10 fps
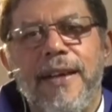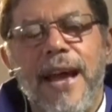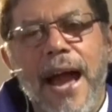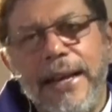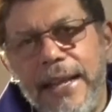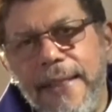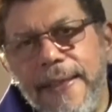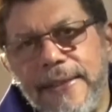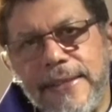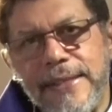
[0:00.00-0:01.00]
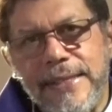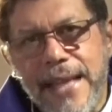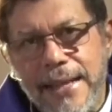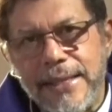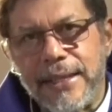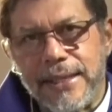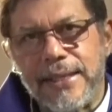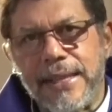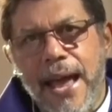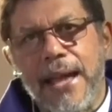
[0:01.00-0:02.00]
And in this desert
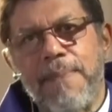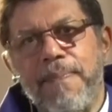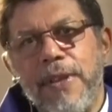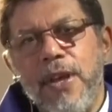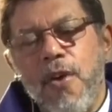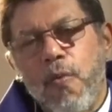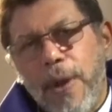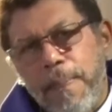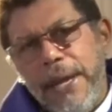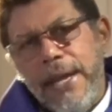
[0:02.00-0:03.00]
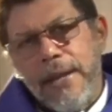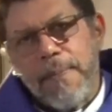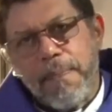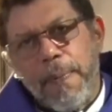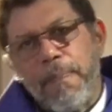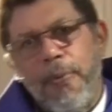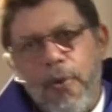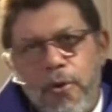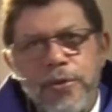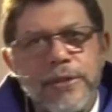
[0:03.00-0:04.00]
time, we're being
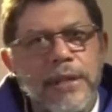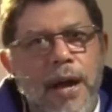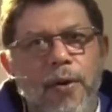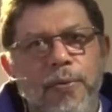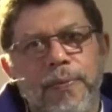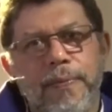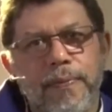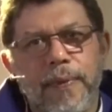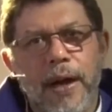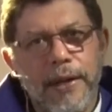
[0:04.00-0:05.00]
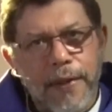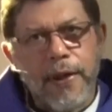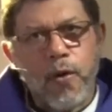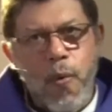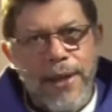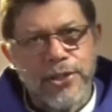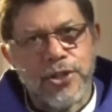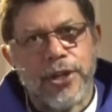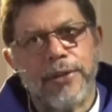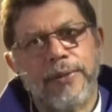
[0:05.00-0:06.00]
proposed now another
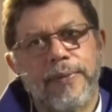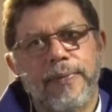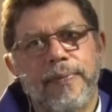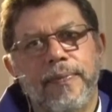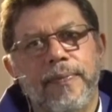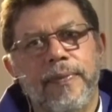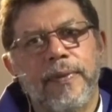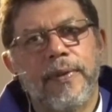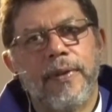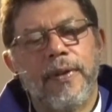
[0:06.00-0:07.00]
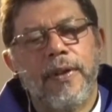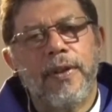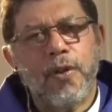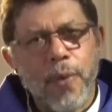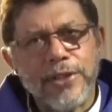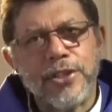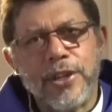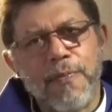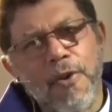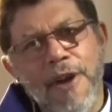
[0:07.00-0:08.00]
question. The question
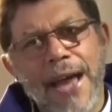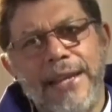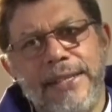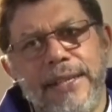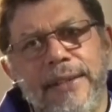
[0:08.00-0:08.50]
of morality.